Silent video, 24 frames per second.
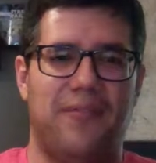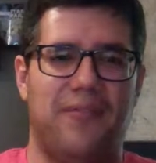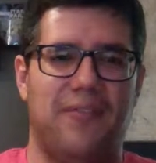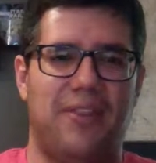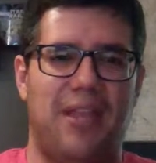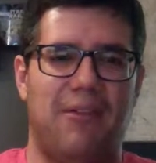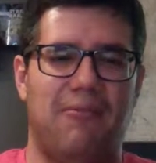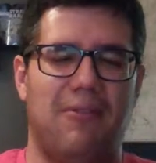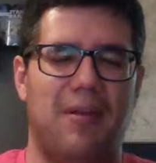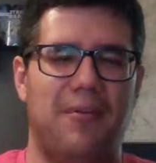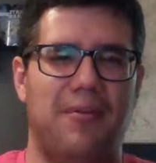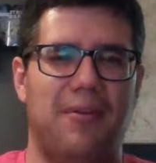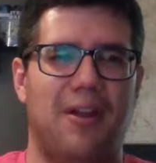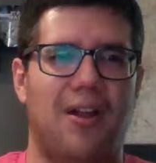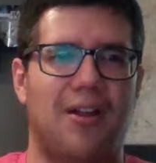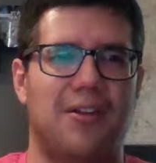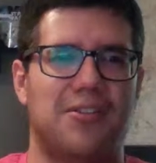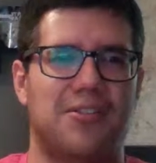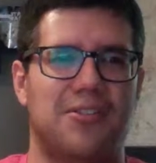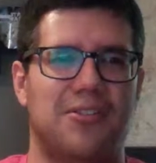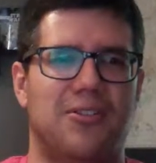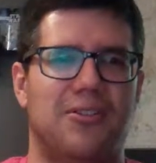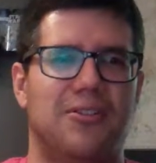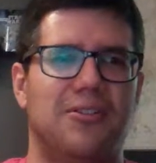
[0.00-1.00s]
for that webinar,
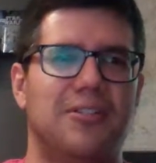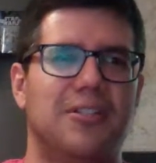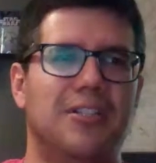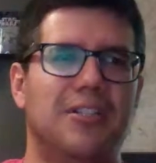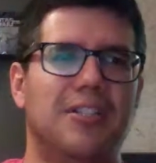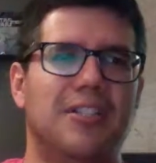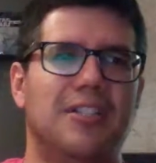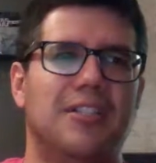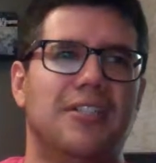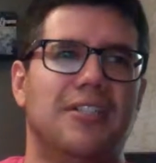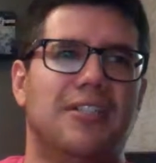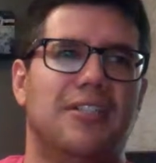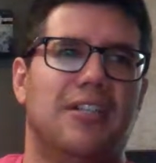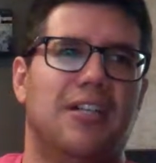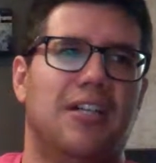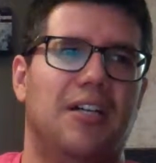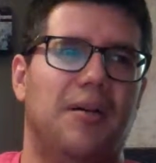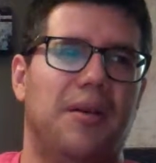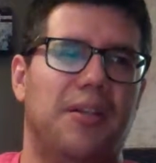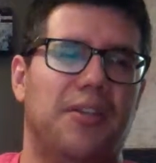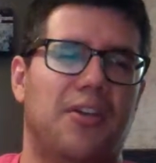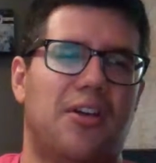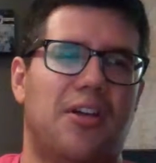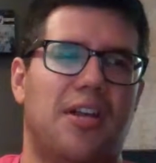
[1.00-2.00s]
so
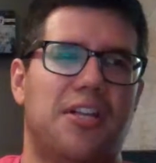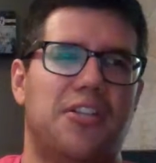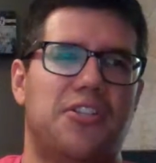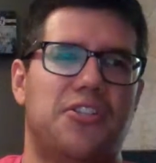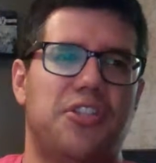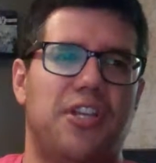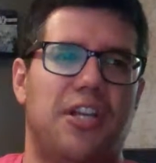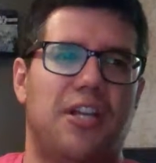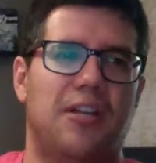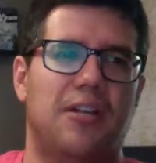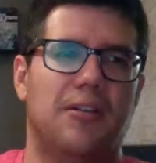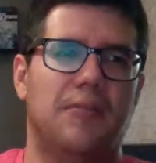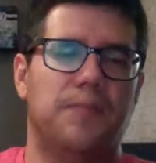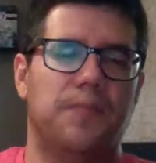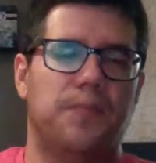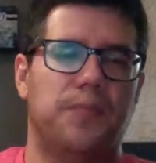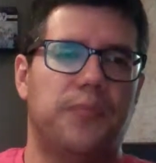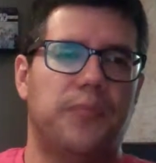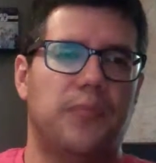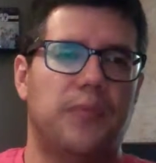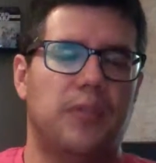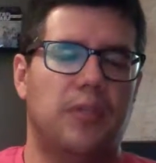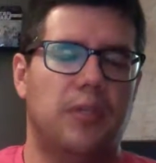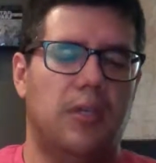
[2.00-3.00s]
I thought I'd share.
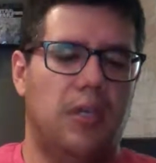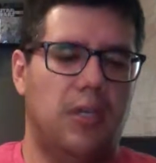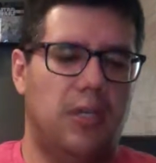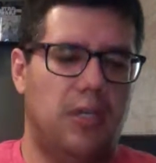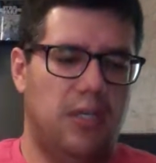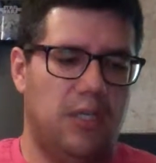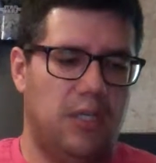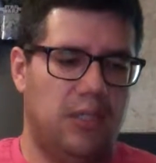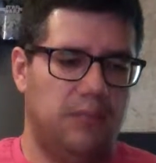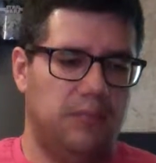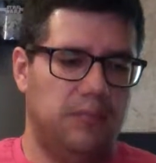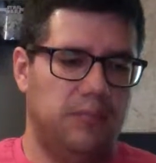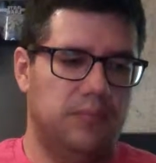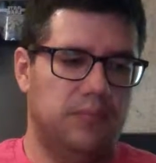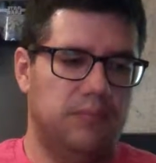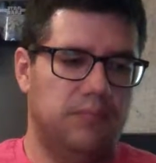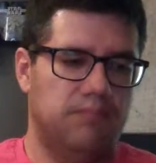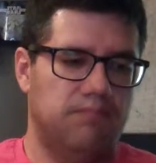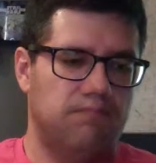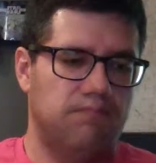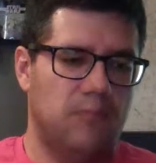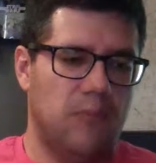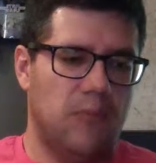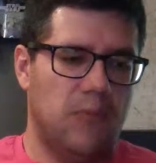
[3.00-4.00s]

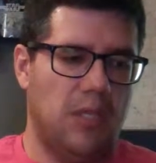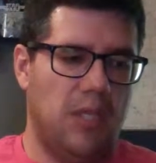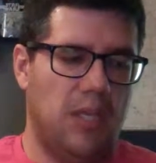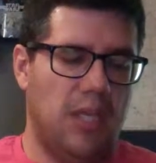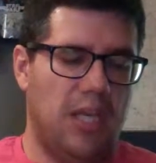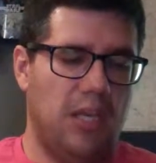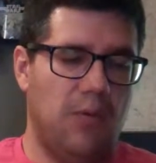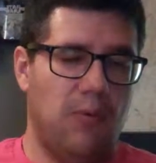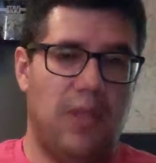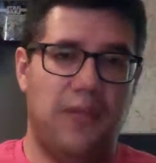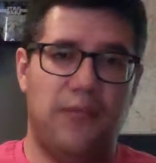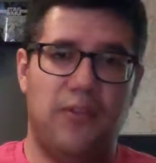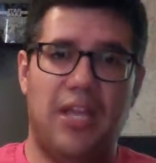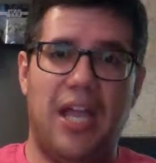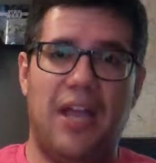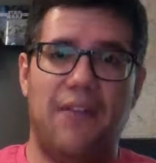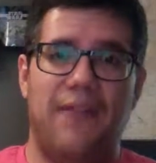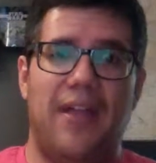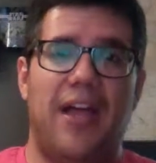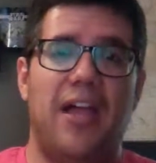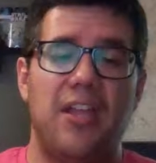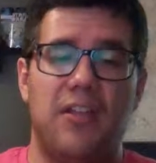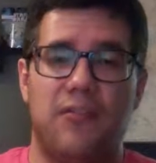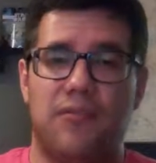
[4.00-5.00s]
Anyway, if you got
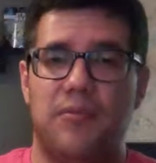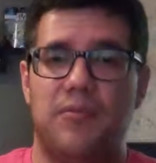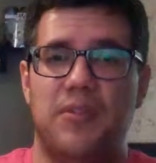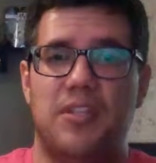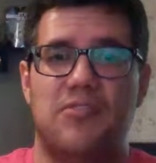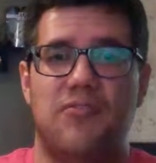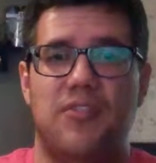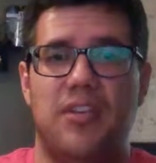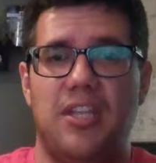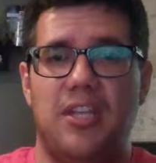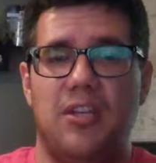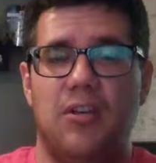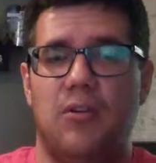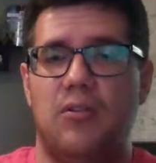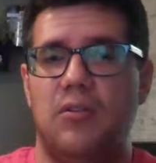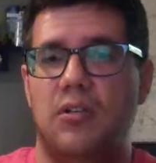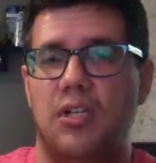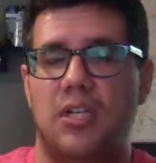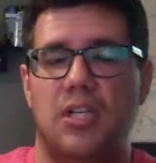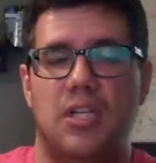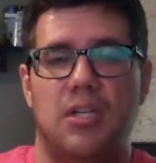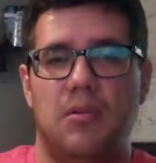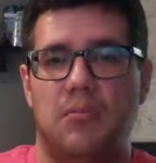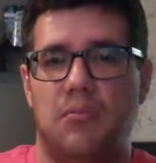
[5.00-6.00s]
value from this video,
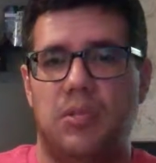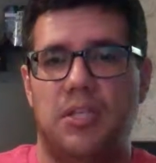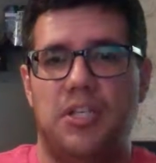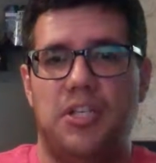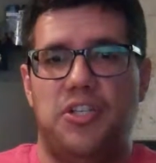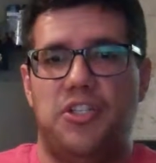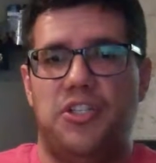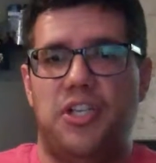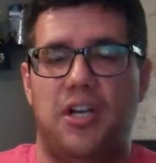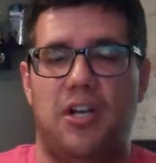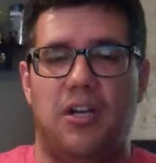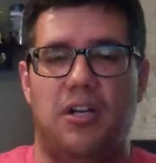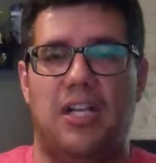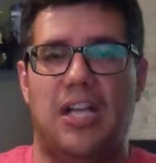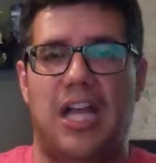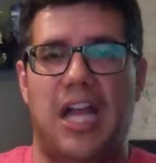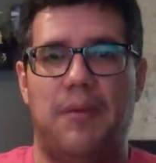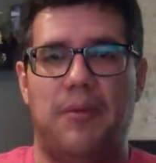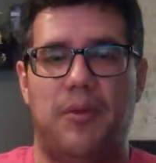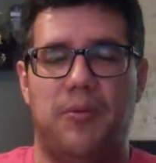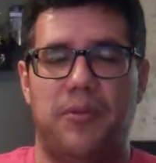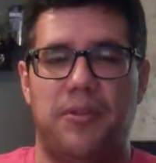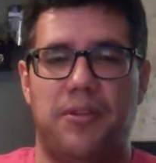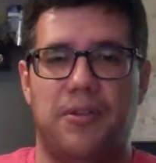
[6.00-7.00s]
please share and
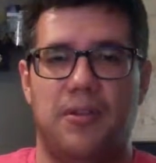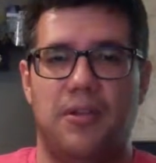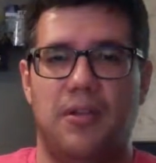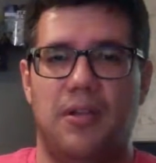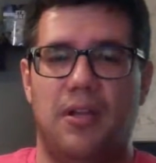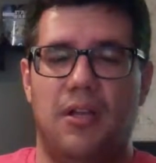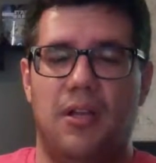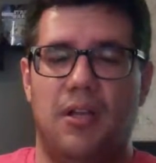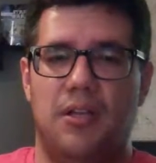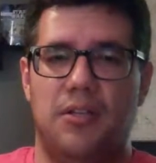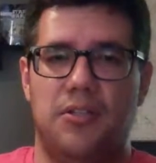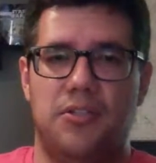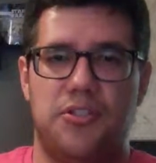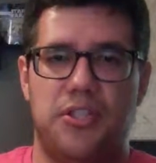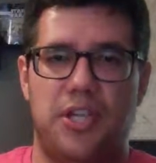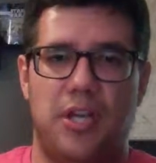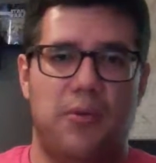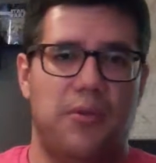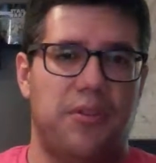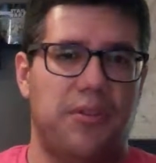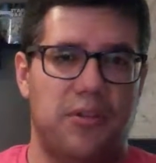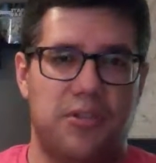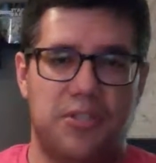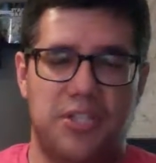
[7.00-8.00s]
comment with
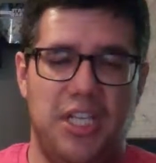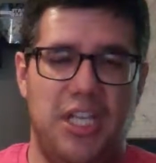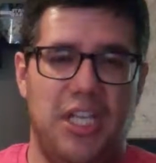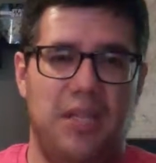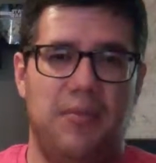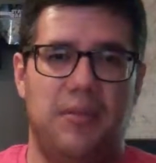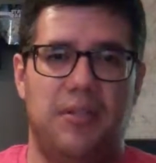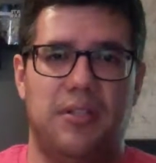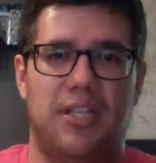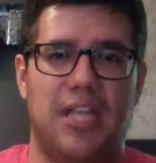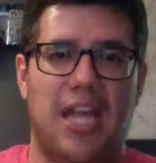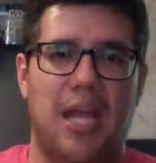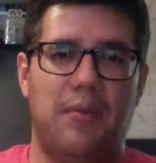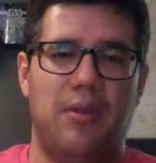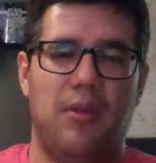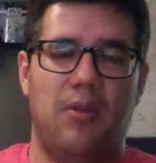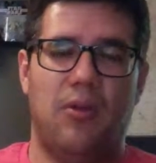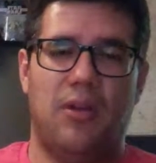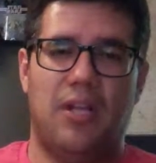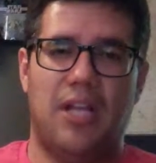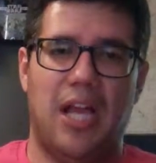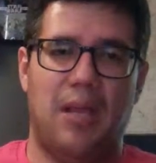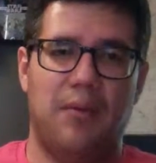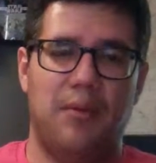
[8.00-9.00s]
your team, and
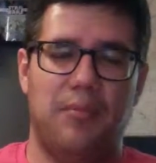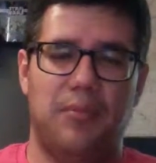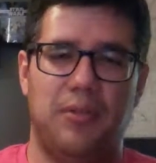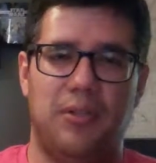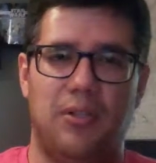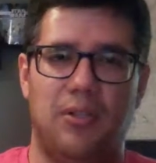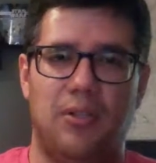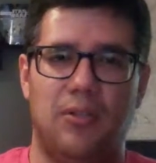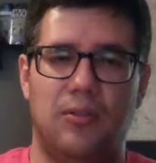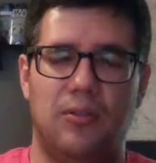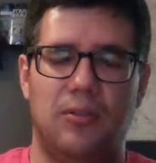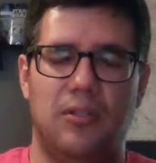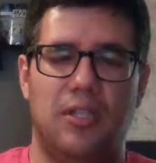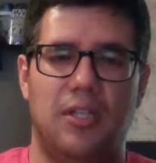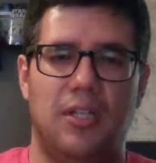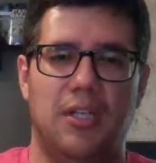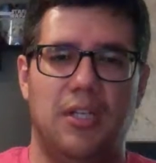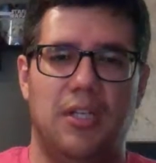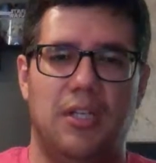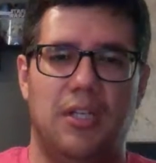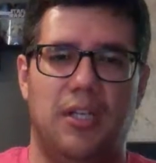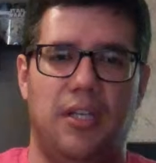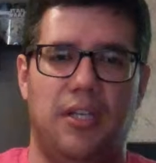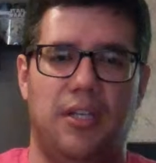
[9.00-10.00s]
comment below.
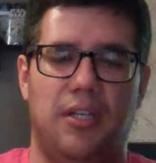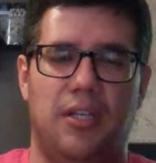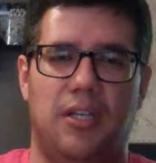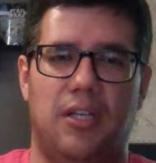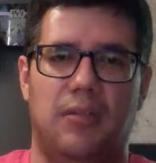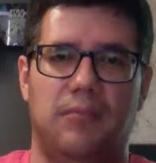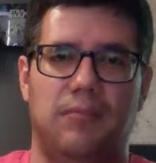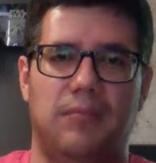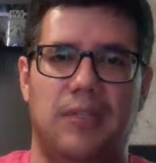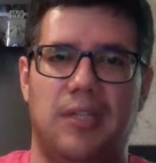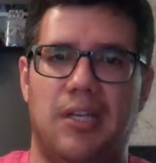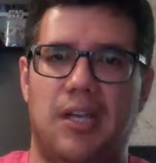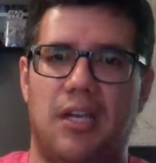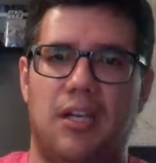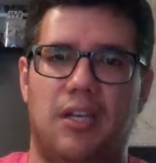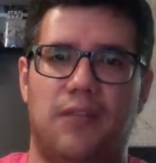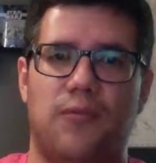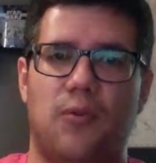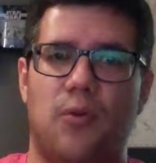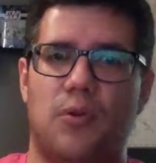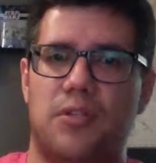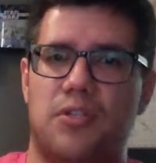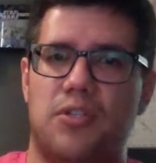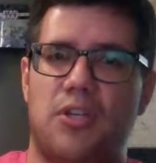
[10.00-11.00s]
And I look
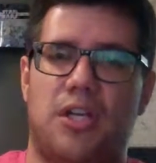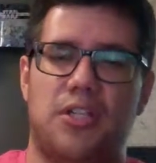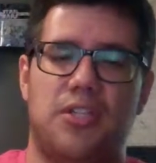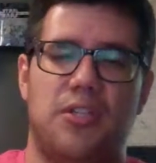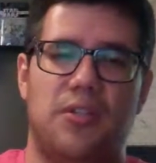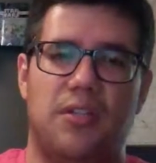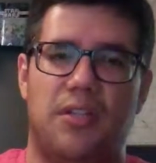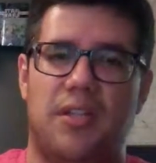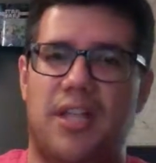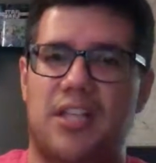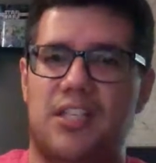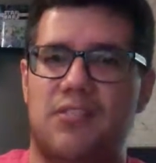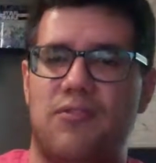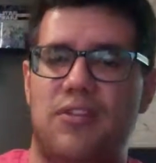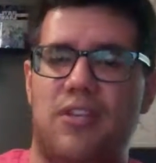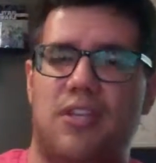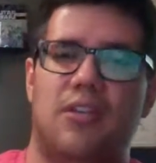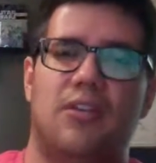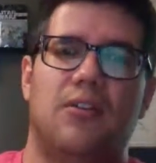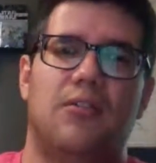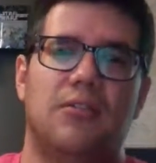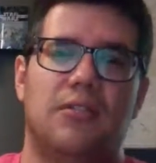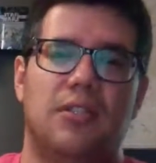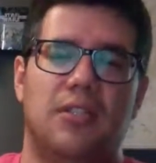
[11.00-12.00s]
forward to talking to you in the next
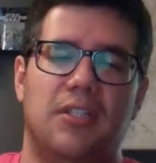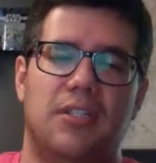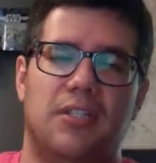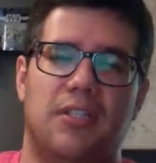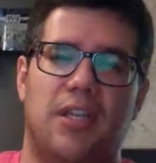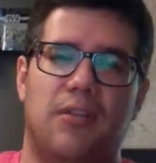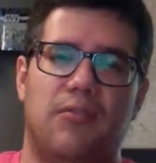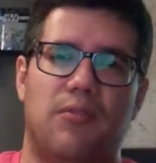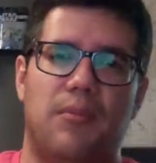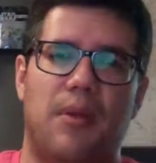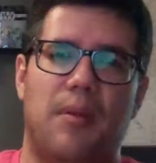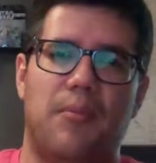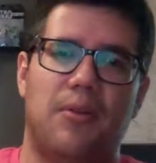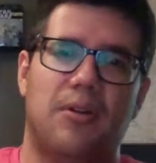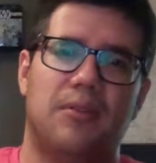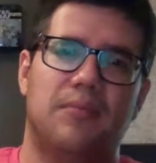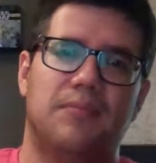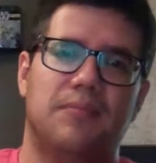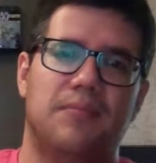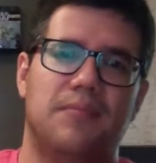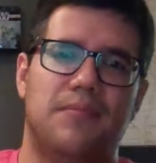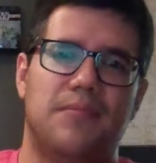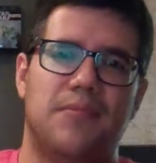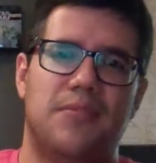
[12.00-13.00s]
video. And
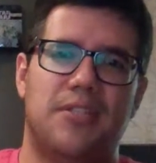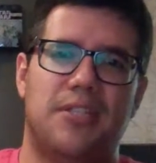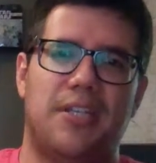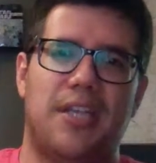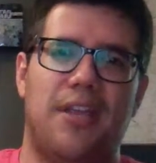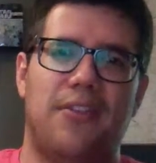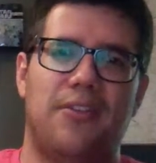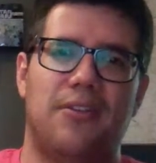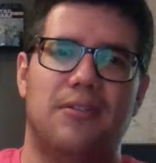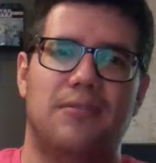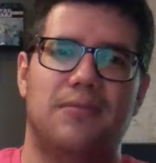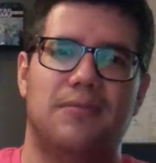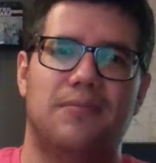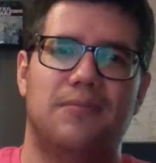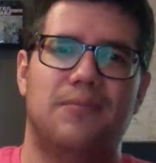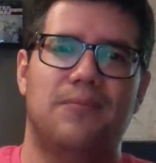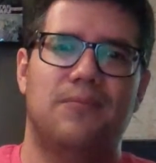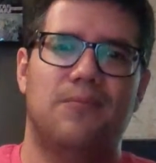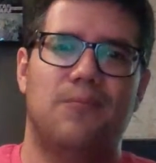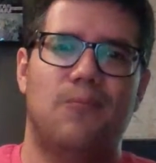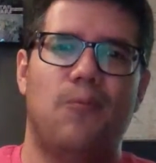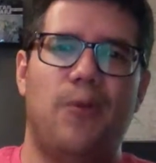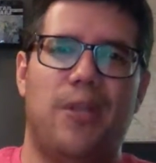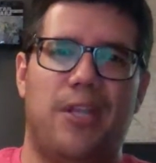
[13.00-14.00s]
remember, together
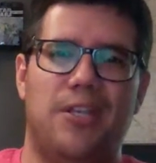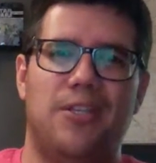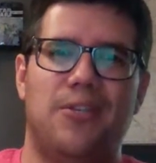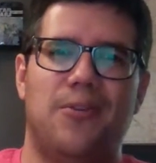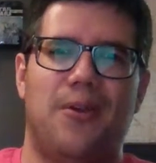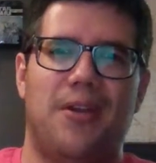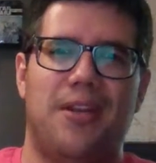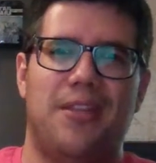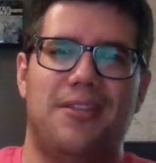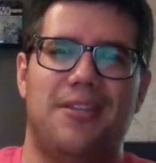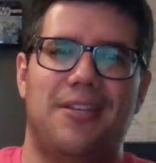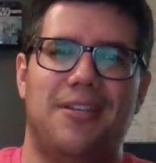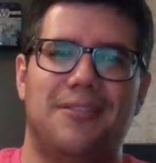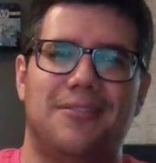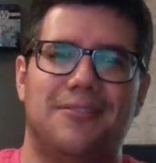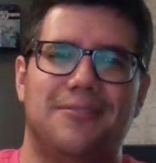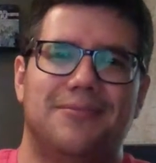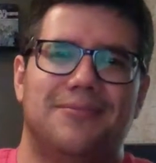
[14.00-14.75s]
we can do anything.